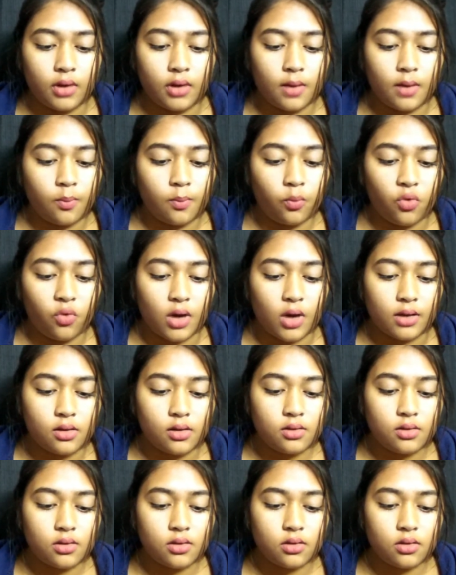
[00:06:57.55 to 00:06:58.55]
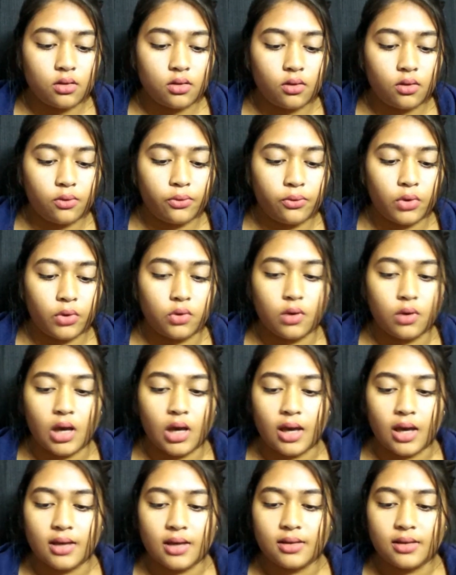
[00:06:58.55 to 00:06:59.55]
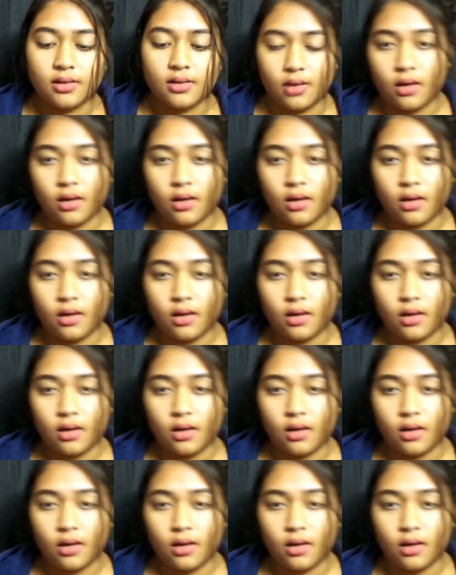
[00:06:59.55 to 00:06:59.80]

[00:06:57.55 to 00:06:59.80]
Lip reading: them once for you guys.